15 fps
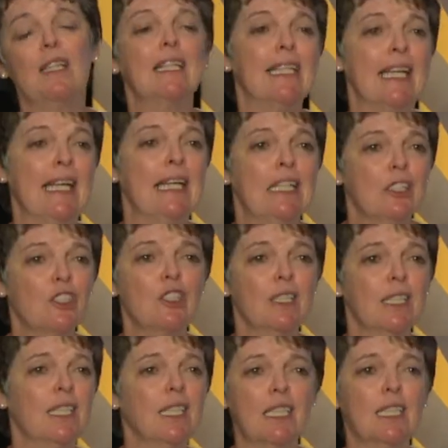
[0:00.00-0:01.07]

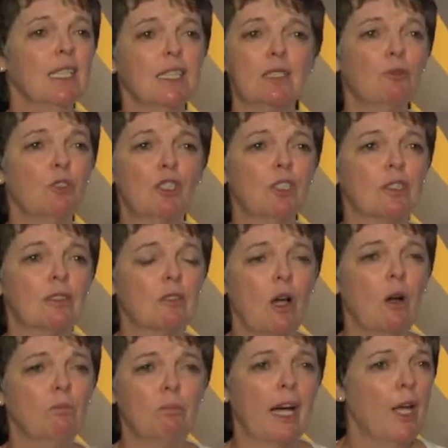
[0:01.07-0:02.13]
occasionally think, and this was just
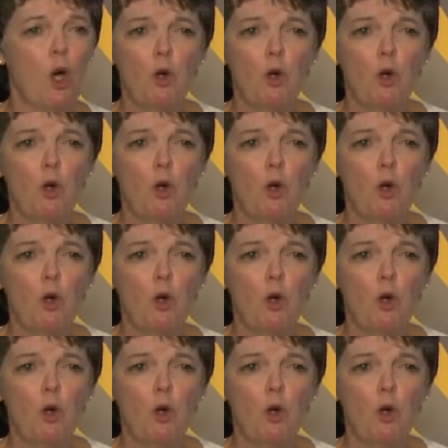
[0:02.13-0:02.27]
my